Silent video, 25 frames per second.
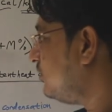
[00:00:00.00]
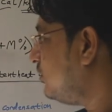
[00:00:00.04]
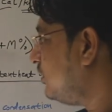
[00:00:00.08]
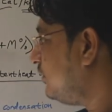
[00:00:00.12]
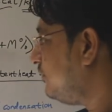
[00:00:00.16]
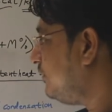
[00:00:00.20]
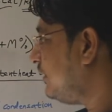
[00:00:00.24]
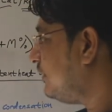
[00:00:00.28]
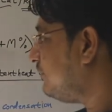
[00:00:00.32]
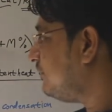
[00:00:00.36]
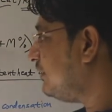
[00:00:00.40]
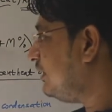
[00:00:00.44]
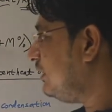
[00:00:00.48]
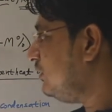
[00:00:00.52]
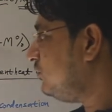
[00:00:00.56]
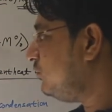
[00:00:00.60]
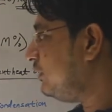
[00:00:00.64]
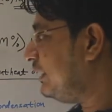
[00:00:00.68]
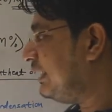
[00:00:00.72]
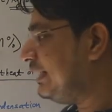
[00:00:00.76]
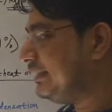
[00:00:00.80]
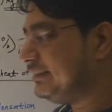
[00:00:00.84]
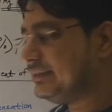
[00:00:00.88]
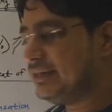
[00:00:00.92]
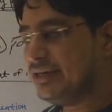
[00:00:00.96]
calorific
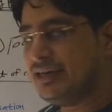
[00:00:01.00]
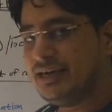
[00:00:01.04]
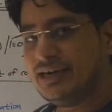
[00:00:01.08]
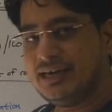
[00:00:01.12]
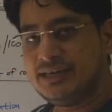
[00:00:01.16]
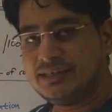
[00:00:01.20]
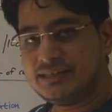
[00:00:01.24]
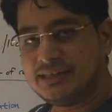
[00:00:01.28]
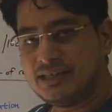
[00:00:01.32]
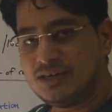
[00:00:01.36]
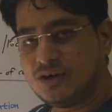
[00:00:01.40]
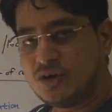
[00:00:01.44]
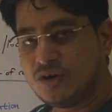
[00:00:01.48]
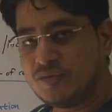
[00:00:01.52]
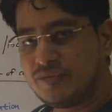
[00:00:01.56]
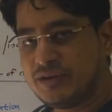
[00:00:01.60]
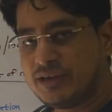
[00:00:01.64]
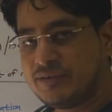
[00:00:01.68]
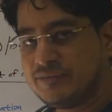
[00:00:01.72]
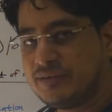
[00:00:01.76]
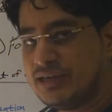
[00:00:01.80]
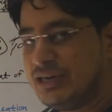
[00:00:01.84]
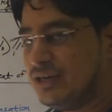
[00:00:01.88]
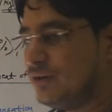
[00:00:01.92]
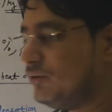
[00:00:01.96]
value and the net
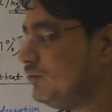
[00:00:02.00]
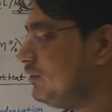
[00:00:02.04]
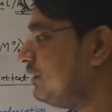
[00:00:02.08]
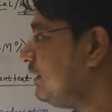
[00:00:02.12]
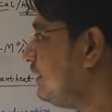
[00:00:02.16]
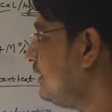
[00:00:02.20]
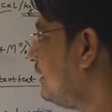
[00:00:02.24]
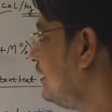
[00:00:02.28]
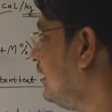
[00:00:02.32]
calorific value